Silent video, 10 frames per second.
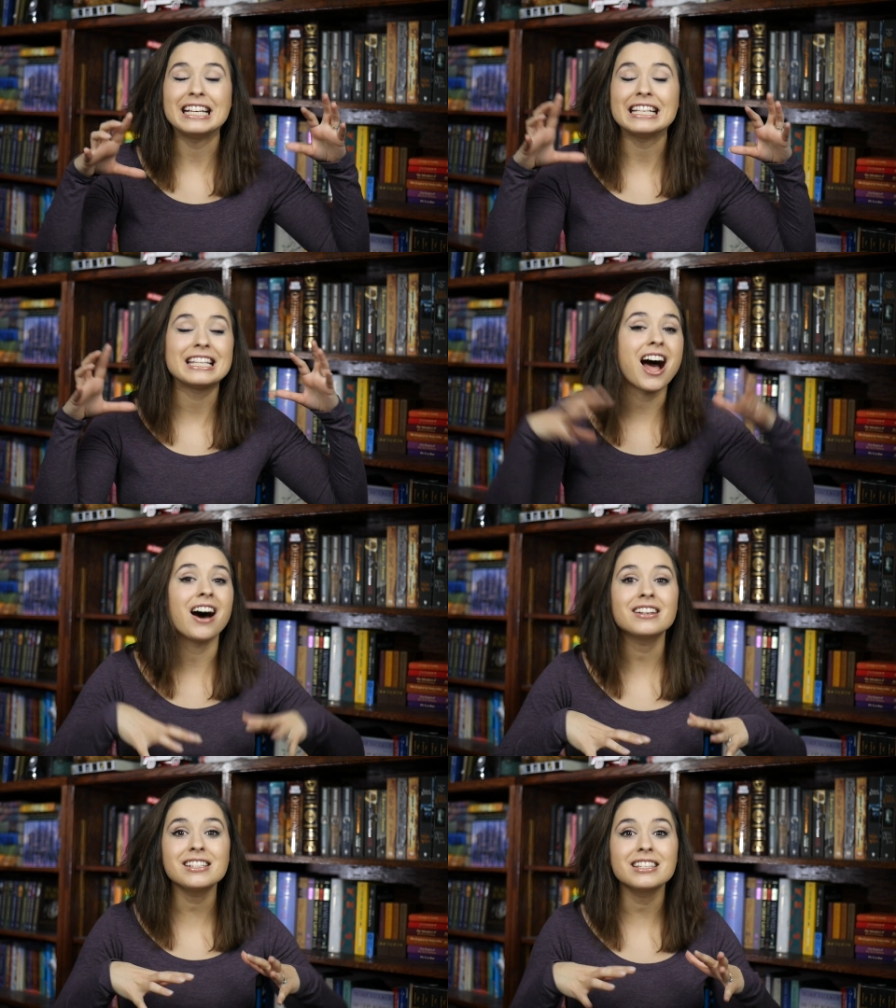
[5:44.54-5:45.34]
is
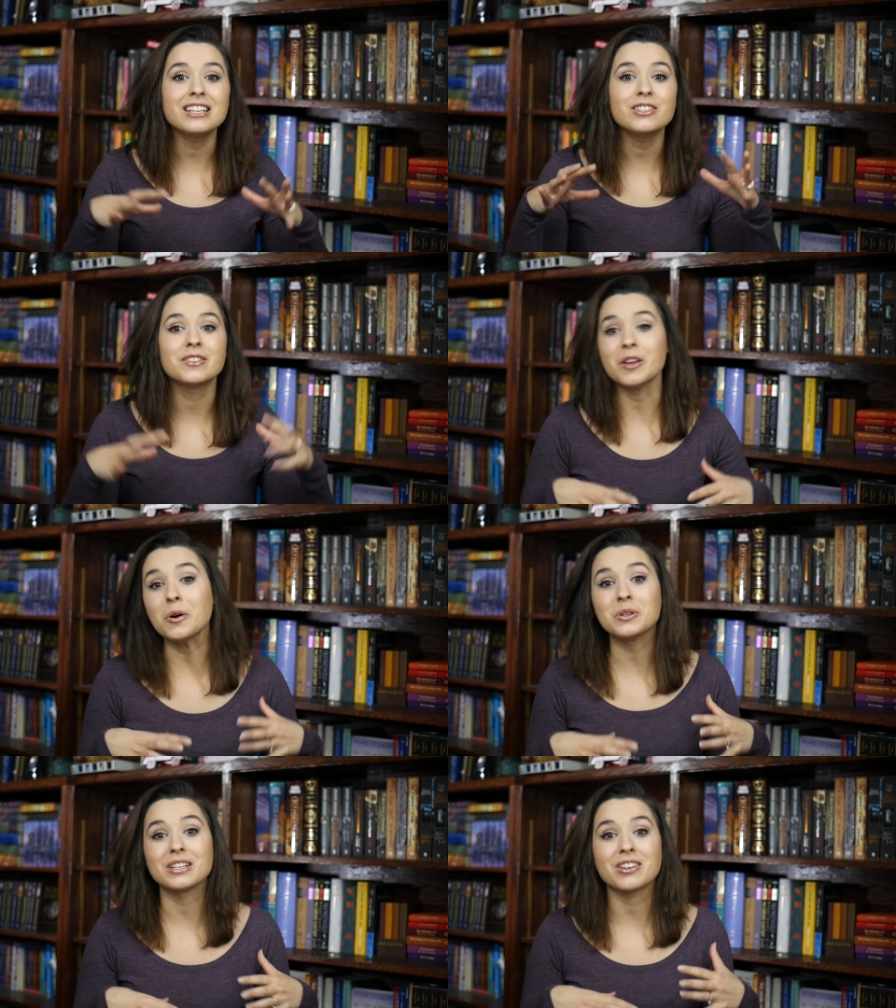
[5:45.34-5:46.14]
honestly
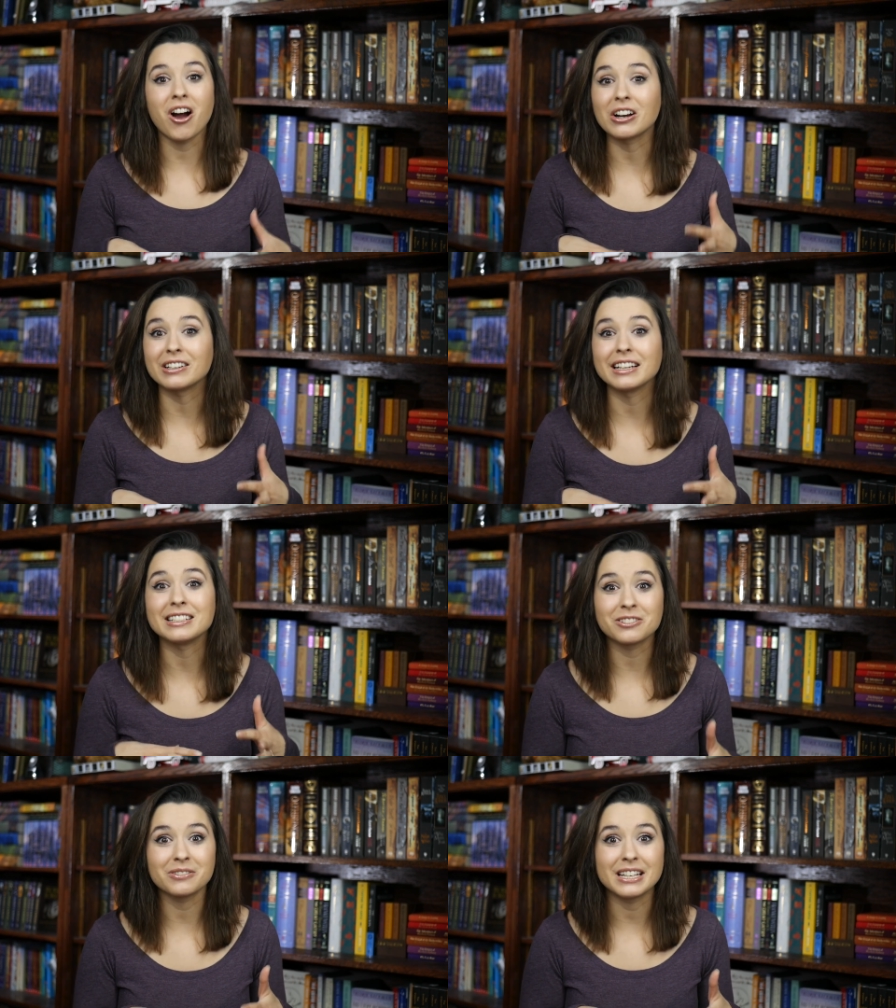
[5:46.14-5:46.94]
so disheartening
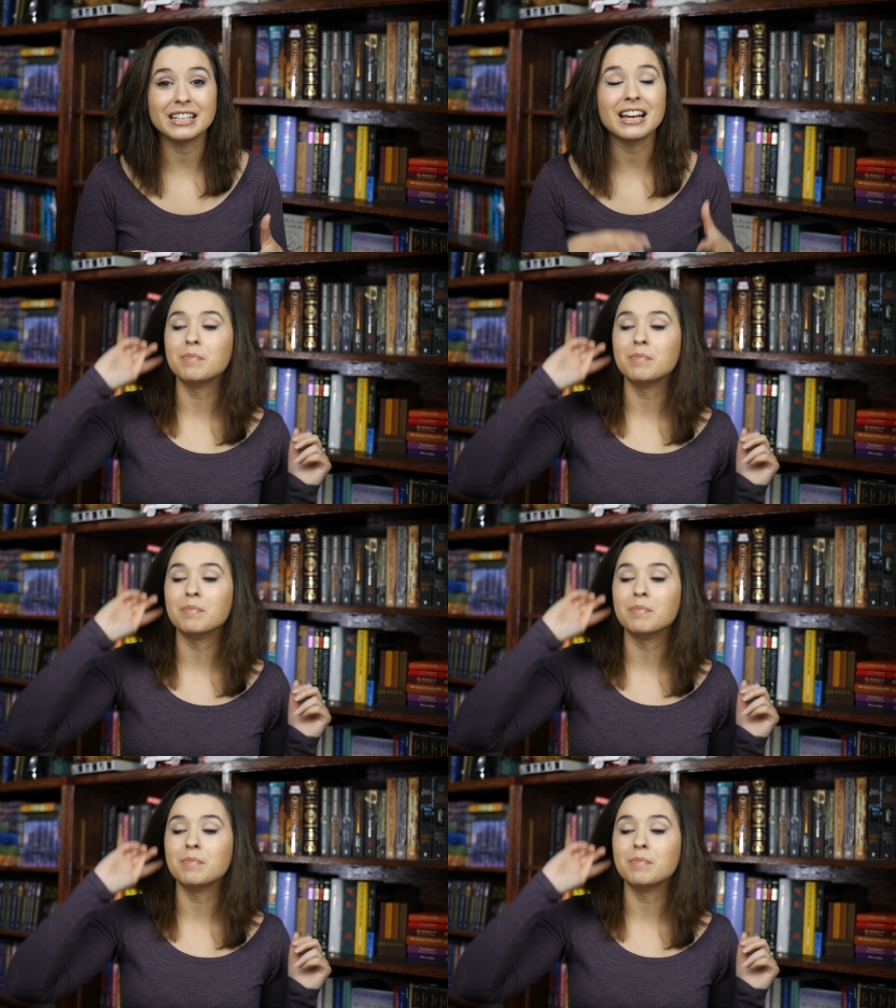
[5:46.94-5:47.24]
to read.